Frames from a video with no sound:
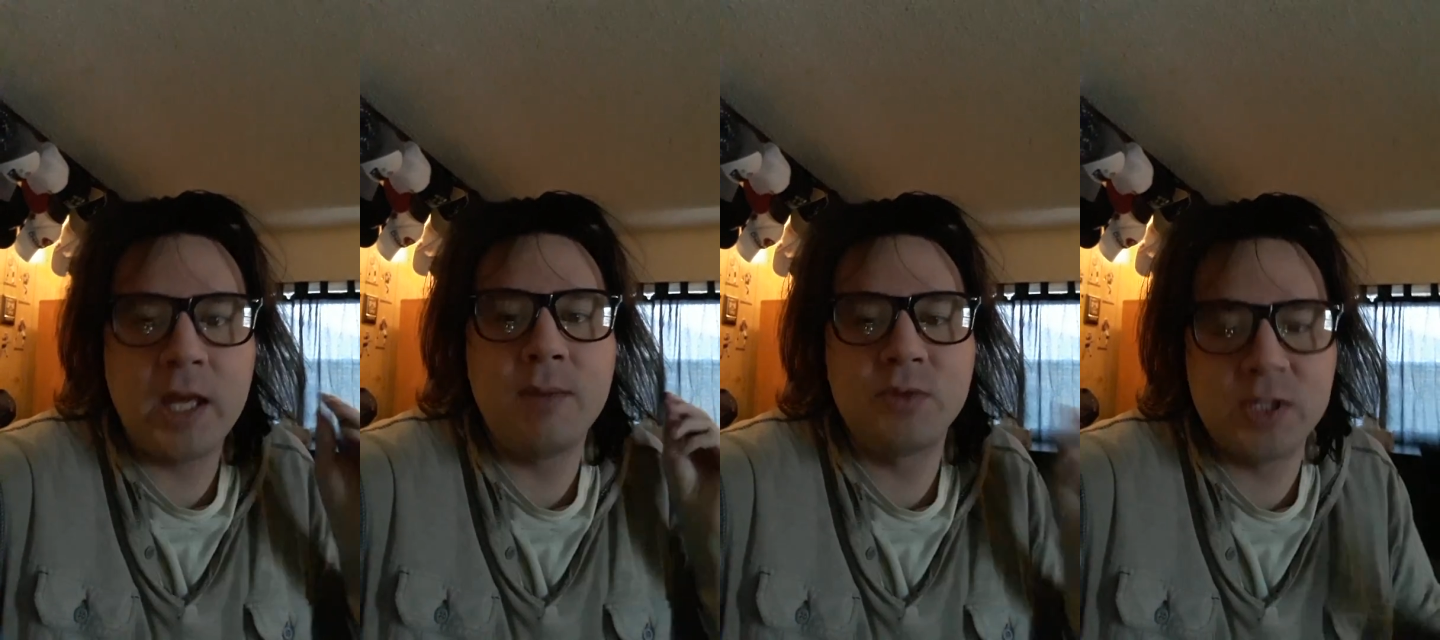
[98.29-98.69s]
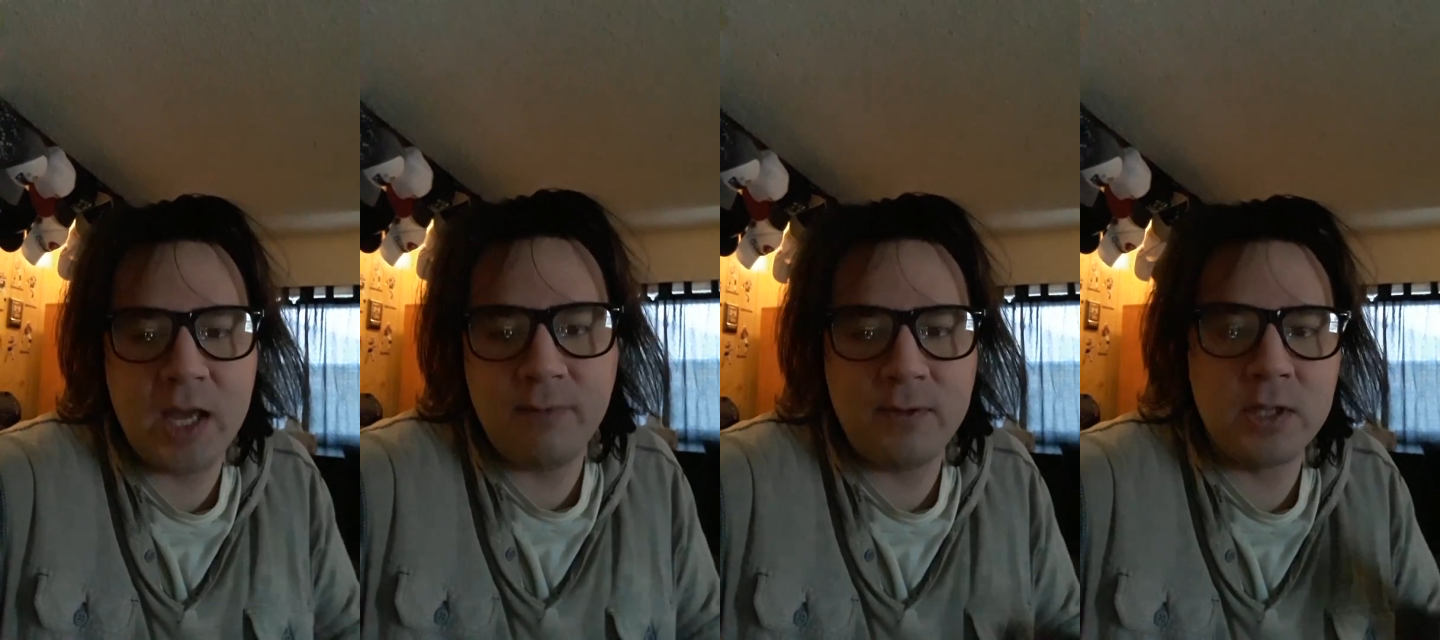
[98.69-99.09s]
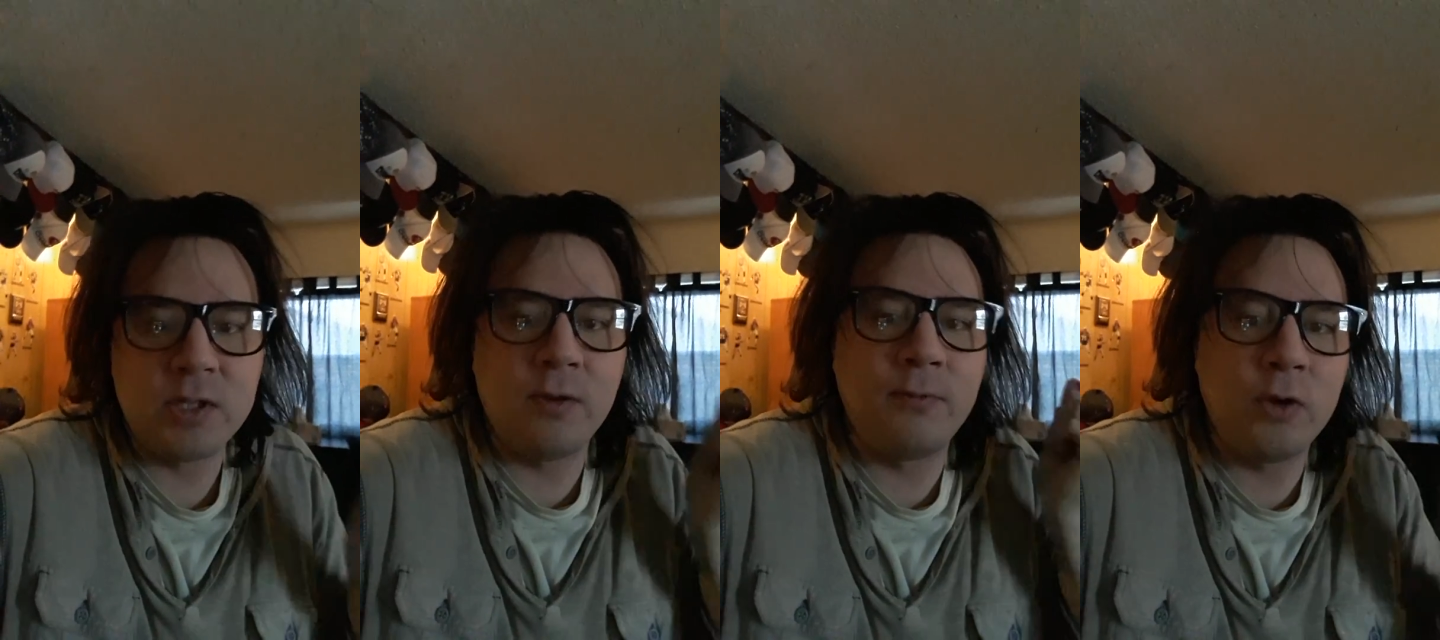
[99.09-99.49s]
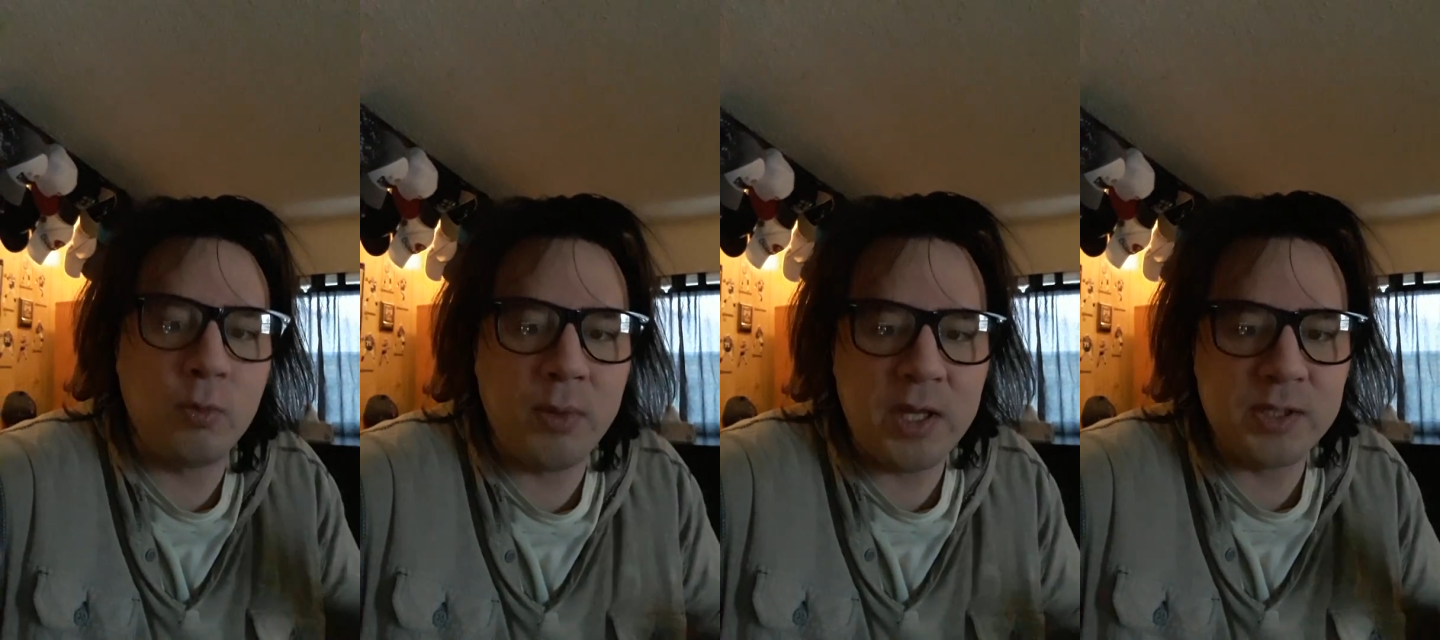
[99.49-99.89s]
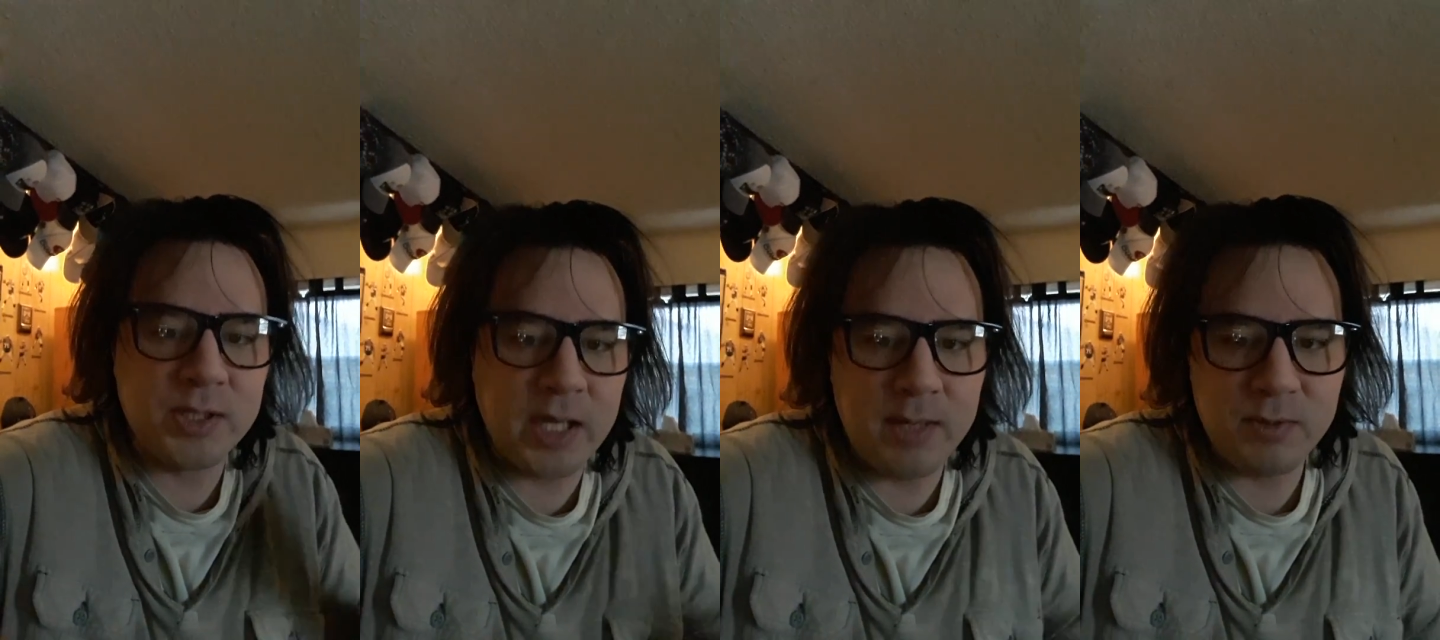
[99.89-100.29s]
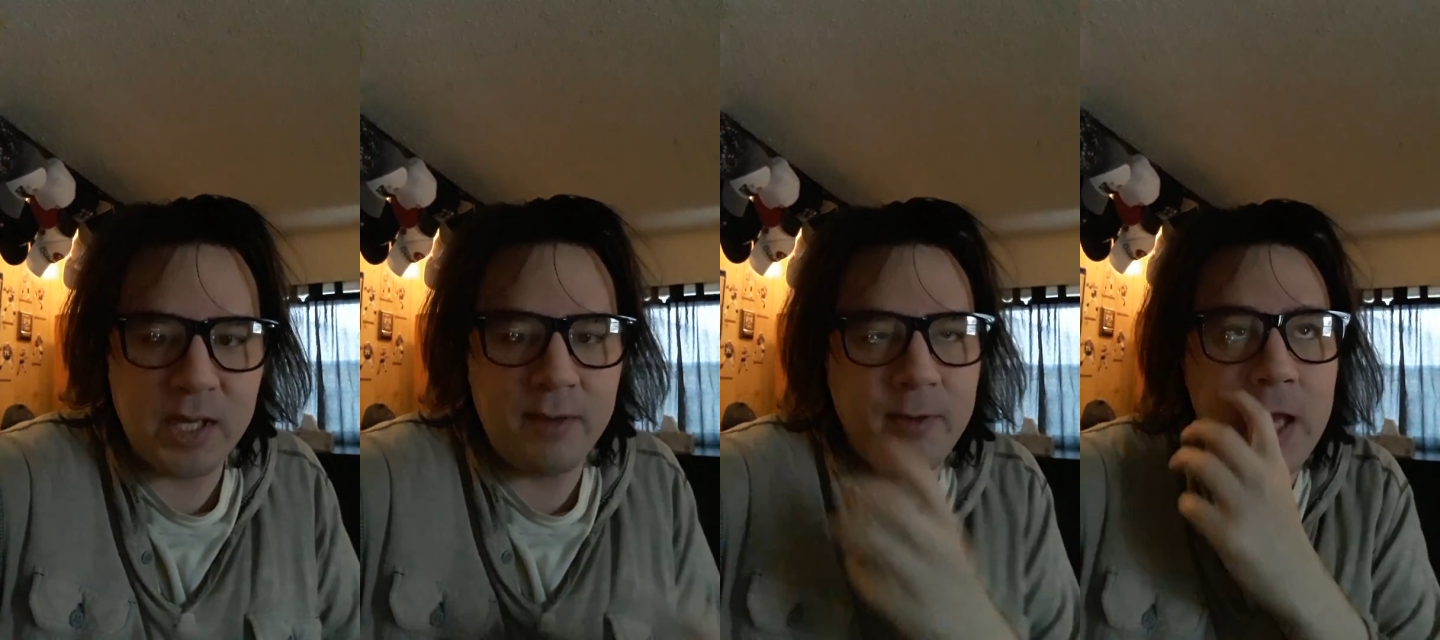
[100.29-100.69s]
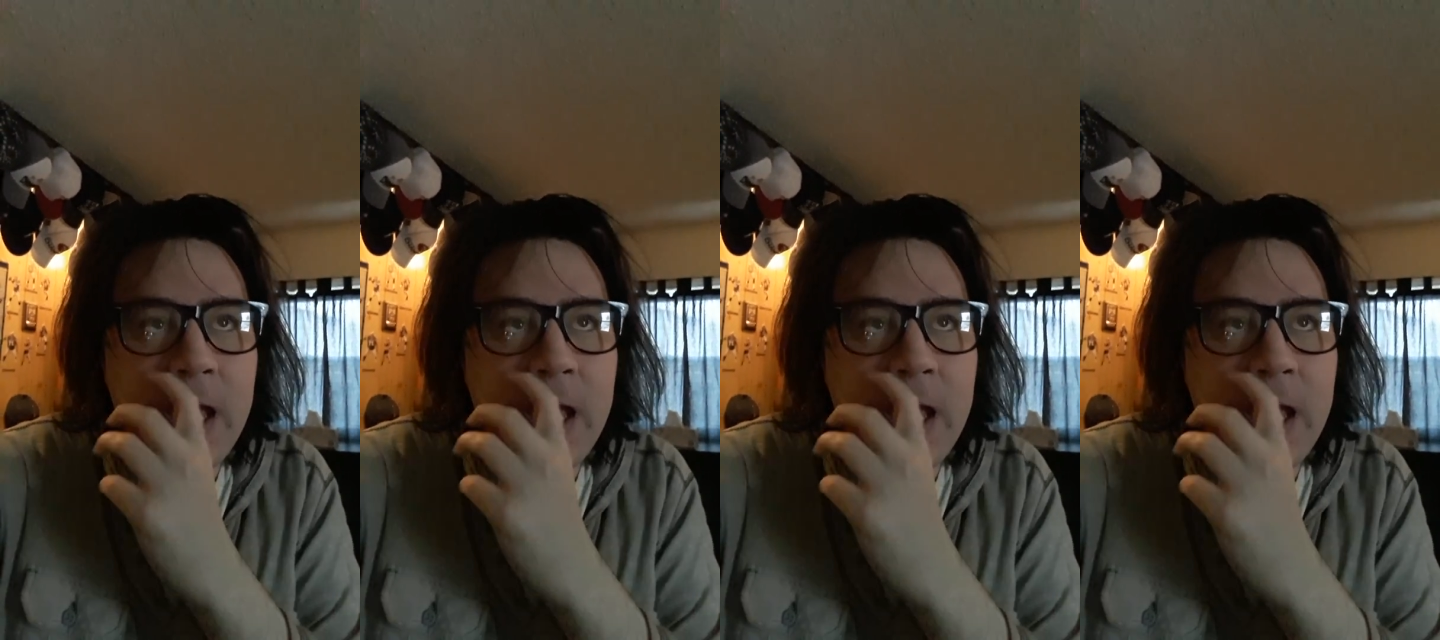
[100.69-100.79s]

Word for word: keep safe. And to the Philippines, keep safe.